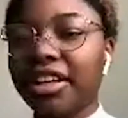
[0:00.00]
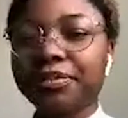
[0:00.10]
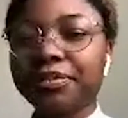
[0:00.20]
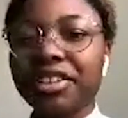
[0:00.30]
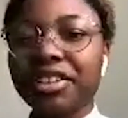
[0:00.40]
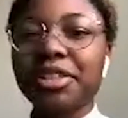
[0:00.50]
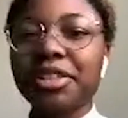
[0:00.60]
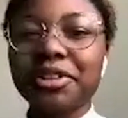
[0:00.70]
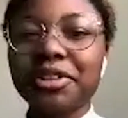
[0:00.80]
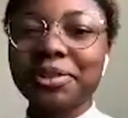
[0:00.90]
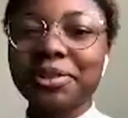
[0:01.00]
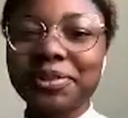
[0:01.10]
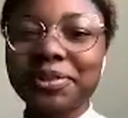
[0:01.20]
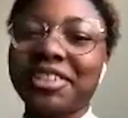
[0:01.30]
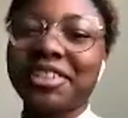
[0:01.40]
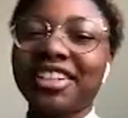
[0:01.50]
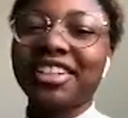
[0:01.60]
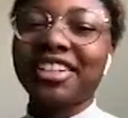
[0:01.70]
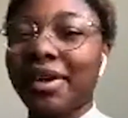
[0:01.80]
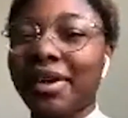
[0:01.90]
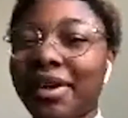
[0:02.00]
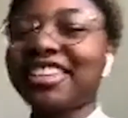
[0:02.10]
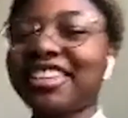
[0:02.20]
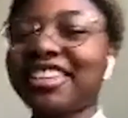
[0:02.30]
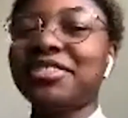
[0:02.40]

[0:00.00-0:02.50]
someone you're an empath and you take